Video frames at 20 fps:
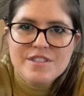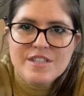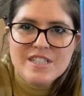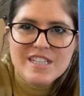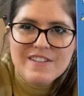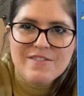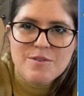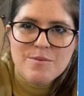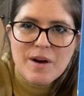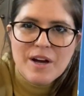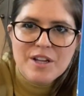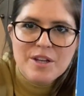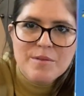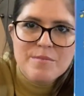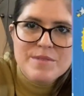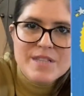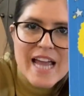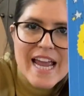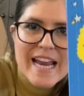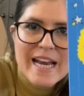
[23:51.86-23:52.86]
David
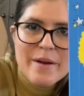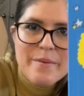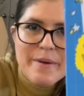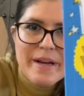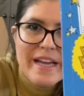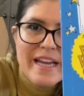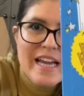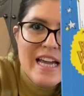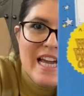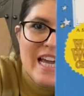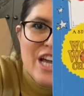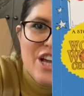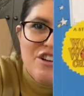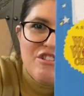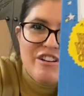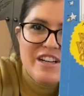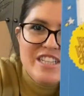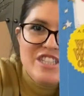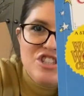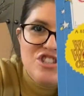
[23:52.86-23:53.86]
Walliams anyway.
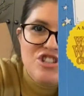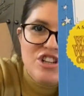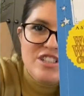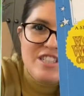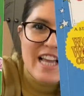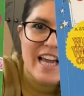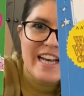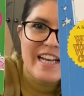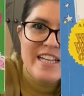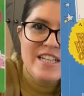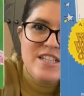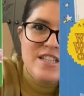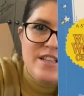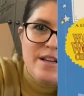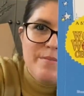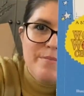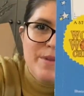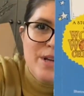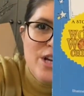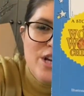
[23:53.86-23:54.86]
Grace is just getting into
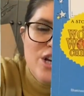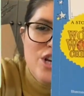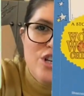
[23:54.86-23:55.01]
them.